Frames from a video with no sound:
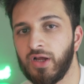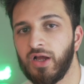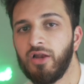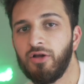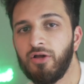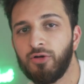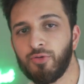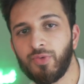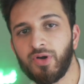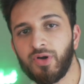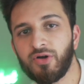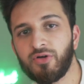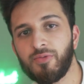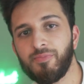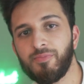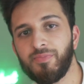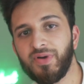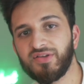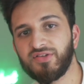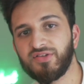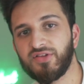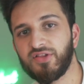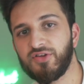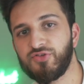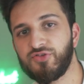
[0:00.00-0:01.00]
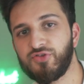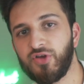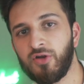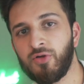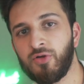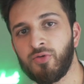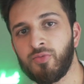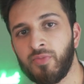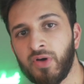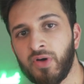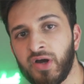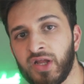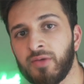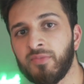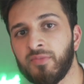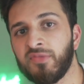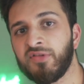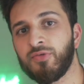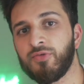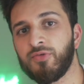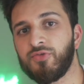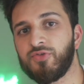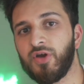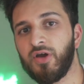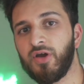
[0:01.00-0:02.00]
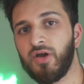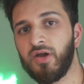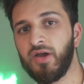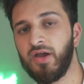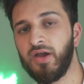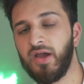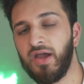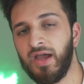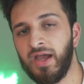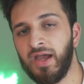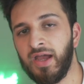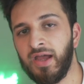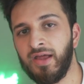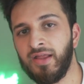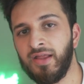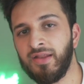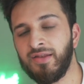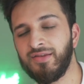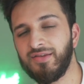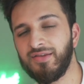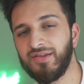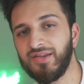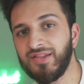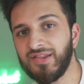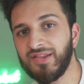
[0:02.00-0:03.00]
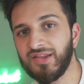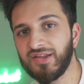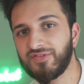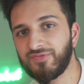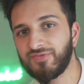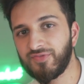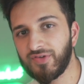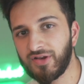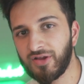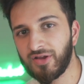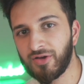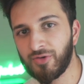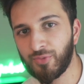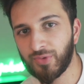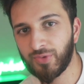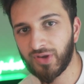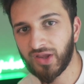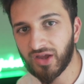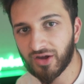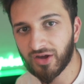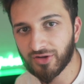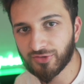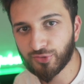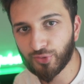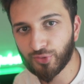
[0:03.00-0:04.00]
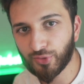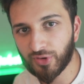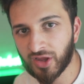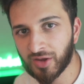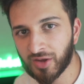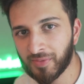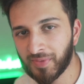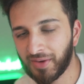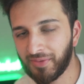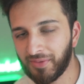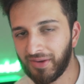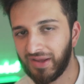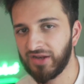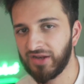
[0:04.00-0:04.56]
Hello and welcome back to the channel. My name is Wajaha and in this video we are talking about